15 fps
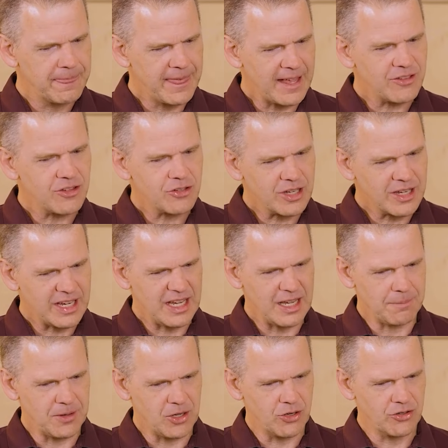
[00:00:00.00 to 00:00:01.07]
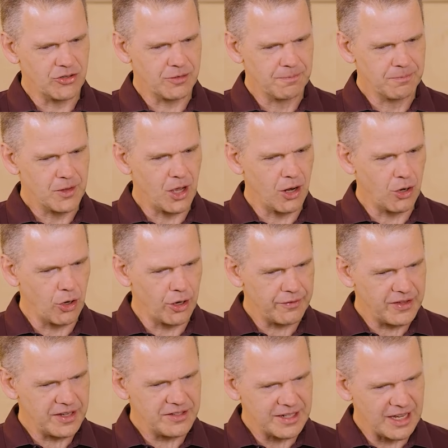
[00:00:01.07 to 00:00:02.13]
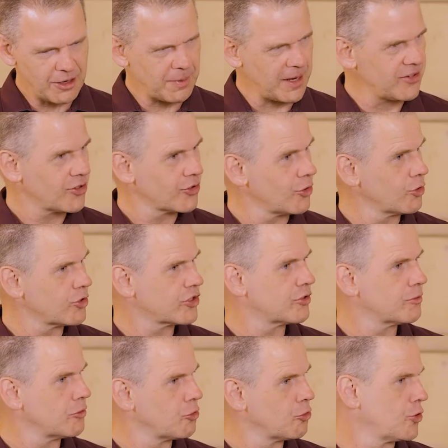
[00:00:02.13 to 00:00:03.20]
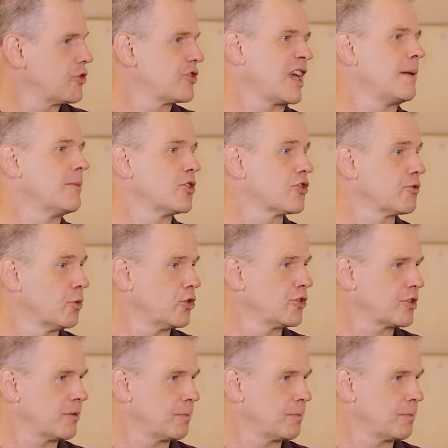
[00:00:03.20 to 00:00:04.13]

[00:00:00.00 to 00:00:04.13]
That's key, because a lot of these databases look the same at small